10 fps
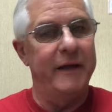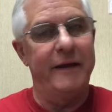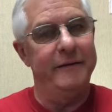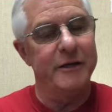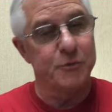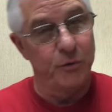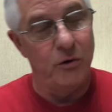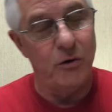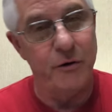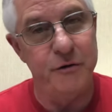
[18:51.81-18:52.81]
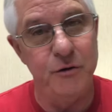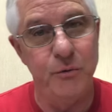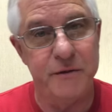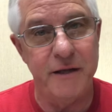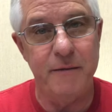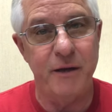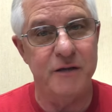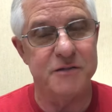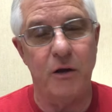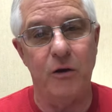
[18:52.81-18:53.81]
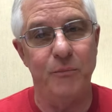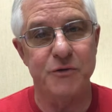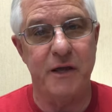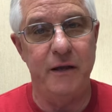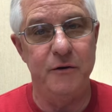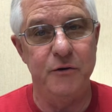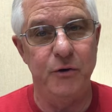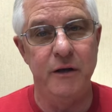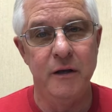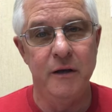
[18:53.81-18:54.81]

That, that's real hard to do with eight pounds. I almost can't do it.